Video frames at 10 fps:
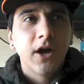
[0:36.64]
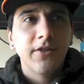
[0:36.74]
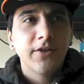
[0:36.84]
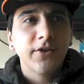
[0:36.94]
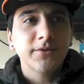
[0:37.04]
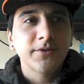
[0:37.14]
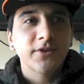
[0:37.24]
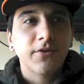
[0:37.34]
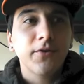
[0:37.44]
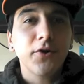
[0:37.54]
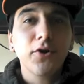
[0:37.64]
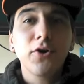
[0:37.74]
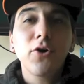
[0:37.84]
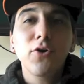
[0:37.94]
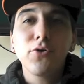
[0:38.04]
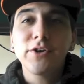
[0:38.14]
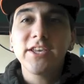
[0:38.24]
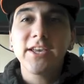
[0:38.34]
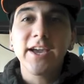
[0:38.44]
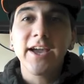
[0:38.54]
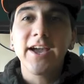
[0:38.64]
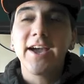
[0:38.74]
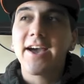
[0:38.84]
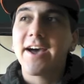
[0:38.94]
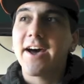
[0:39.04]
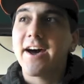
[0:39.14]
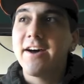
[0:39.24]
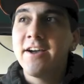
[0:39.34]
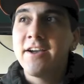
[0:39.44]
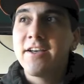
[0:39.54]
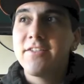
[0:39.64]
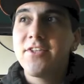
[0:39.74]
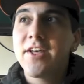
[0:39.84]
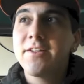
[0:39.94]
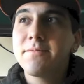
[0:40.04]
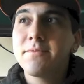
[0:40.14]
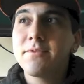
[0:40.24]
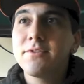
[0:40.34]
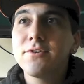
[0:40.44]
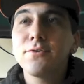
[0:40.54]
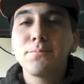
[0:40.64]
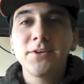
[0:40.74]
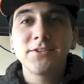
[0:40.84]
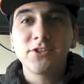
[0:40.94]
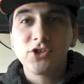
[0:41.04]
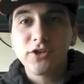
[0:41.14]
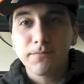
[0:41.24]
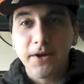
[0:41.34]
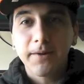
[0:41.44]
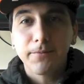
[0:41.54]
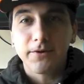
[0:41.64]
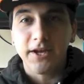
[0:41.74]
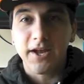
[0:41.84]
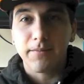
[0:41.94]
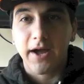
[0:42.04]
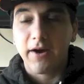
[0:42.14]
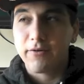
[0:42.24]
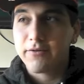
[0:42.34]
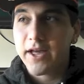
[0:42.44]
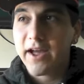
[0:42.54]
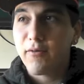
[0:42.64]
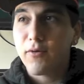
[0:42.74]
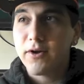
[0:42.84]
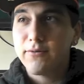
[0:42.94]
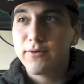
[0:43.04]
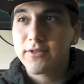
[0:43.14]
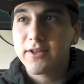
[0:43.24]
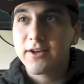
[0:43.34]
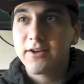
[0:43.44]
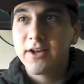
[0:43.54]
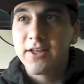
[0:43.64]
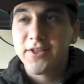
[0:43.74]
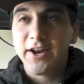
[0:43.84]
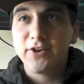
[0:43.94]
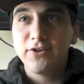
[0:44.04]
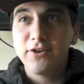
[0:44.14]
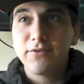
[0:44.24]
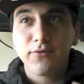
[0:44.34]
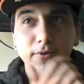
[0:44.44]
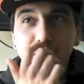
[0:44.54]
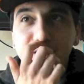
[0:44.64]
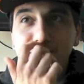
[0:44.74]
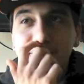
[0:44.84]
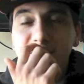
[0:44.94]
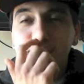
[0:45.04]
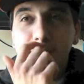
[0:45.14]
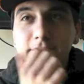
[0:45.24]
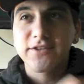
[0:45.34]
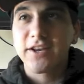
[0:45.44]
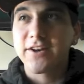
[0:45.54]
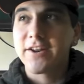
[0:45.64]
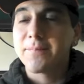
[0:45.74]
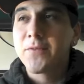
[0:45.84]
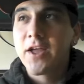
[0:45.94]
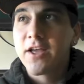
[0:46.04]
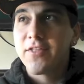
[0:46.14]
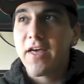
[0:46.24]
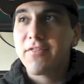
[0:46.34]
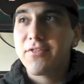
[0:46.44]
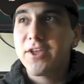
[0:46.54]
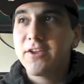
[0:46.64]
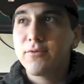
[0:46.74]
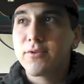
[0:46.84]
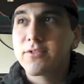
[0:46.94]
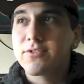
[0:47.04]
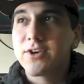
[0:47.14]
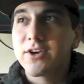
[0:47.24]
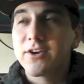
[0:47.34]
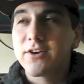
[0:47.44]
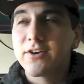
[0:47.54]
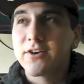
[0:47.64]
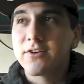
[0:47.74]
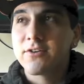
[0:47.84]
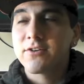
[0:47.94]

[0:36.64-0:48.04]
And I thought to myself, oh yeah, that little piece of shit paper came out. That one with the, that I couldn't even read until they translated it. That thing with the,